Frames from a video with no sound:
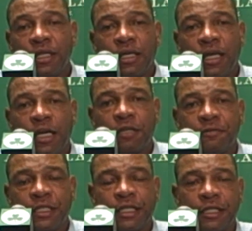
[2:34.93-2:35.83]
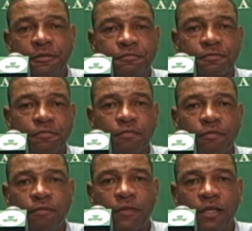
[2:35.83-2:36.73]
have, uh,
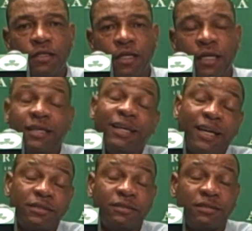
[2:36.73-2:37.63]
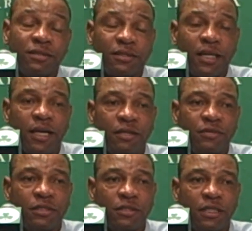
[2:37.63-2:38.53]
I guess it's good to have
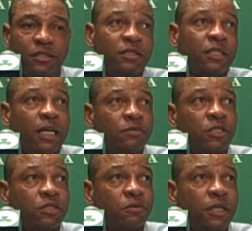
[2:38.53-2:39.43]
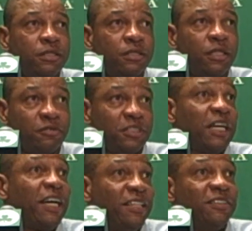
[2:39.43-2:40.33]
this end-of-the-game situation every
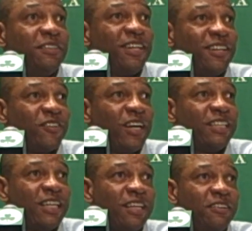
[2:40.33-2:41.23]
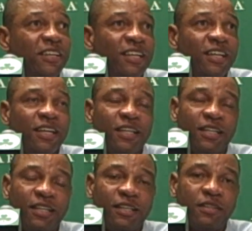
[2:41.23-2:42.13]
night right now
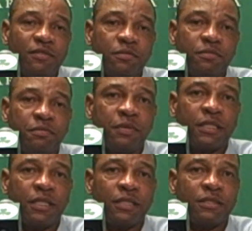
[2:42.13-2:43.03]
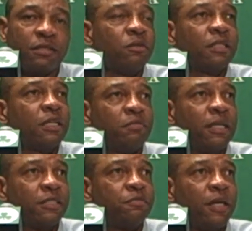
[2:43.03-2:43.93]
uh, because it's only going to
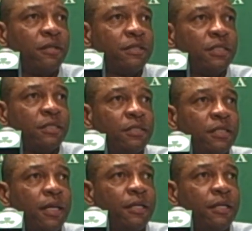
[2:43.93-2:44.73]
make us better at the end of the day.